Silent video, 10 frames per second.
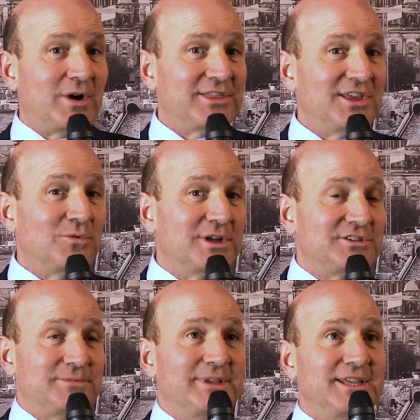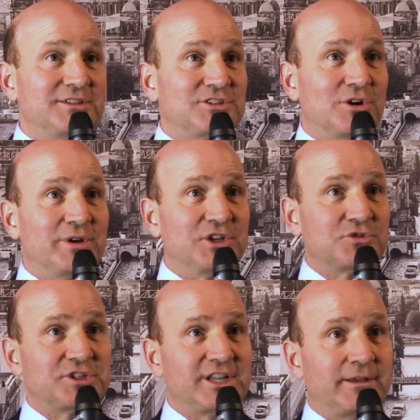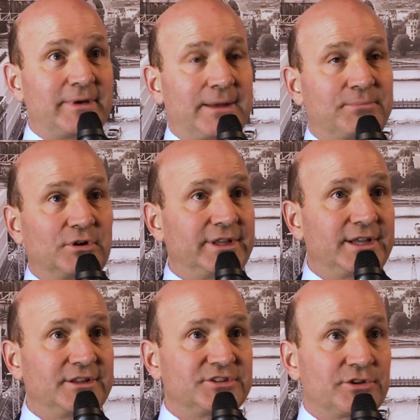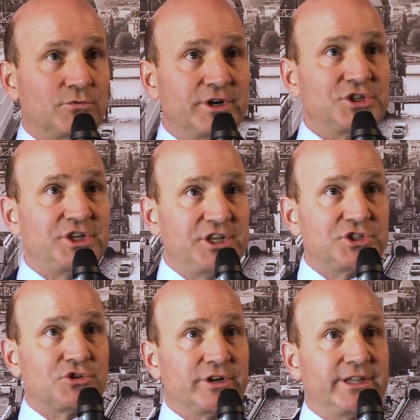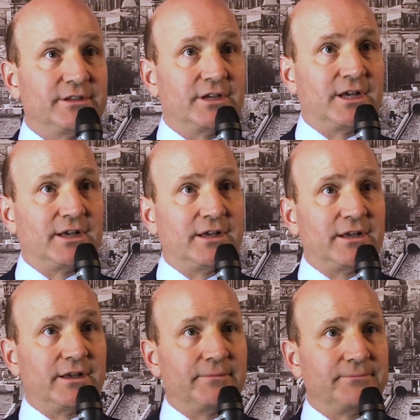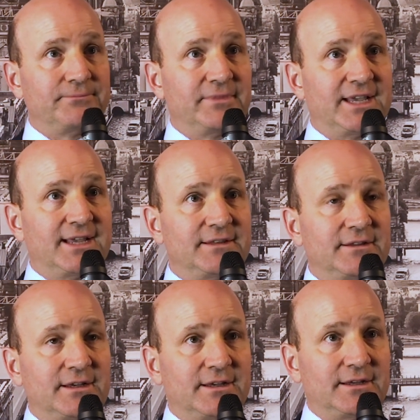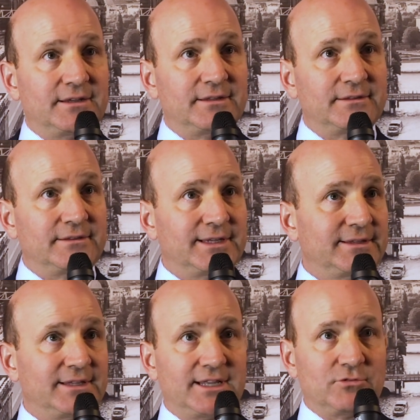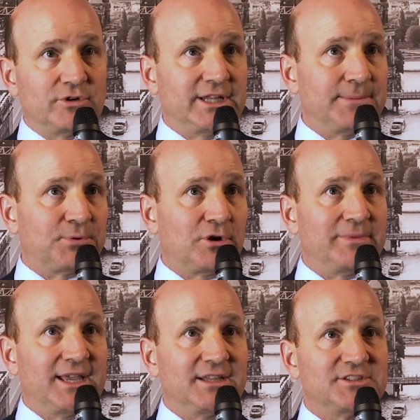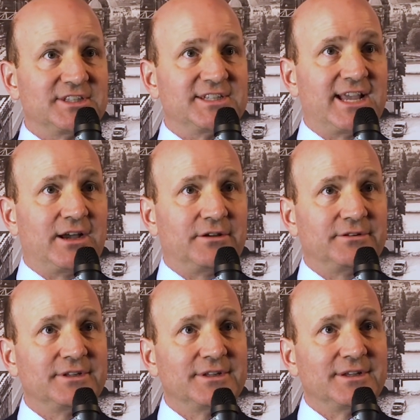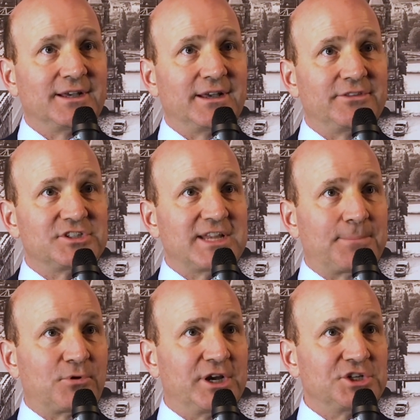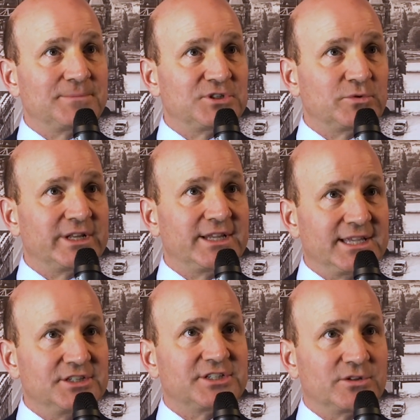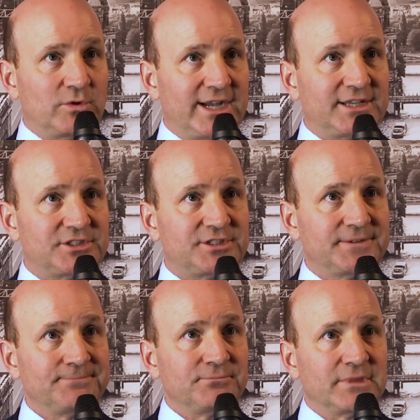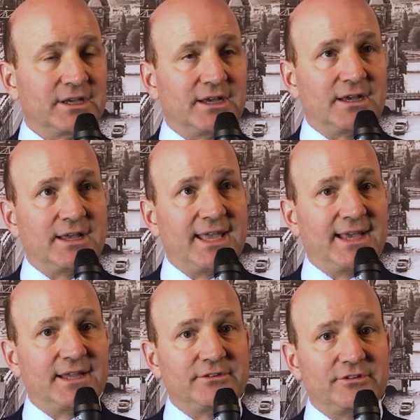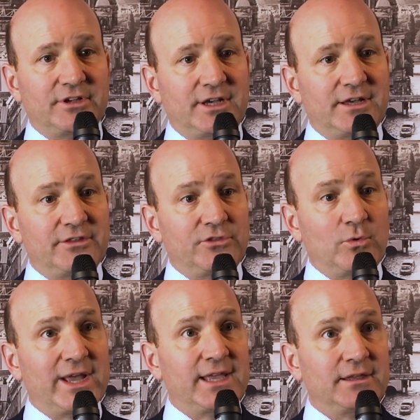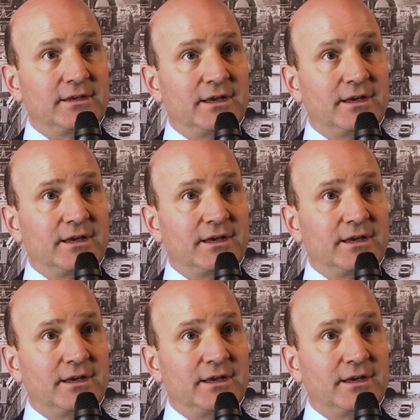I think what to me is so interesting about Berlin is the rich history that really permeates the town, the separation between East and West, and the way